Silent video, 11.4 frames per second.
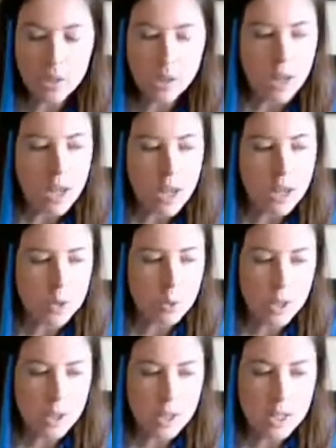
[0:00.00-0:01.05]
So that's
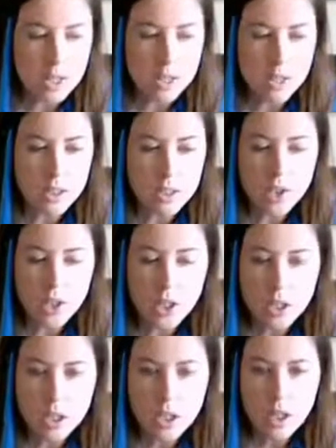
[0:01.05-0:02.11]
where I got into
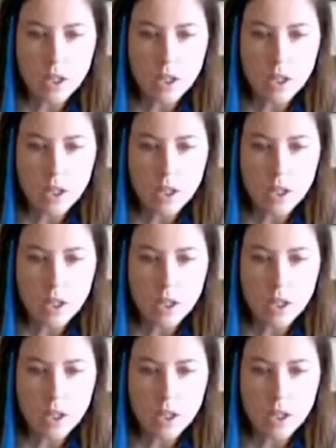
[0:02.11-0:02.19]
teaching